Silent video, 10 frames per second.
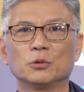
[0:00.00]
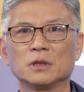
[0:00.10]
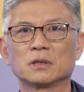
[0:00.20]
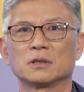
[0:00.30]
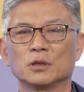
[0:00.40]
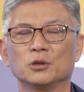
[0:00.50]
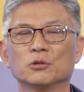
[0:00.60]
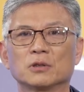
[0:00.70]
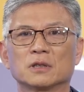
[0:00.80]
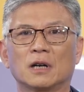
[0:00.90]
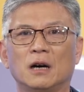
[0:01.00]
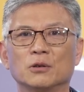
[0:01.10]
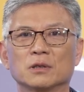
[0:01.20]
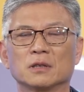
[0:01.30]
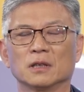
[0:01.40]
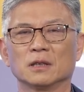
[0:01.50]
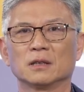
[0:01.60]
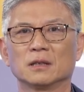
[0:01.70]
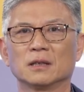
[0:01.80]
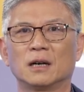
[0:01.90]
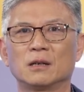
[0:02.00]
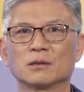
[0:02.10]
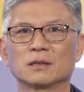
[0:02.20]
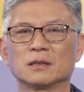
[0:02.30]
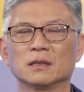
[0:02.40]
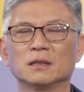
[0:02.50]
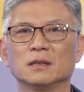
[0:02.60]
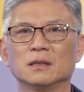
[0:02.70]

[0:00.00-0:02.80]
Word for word: we still use the ROC, ROC.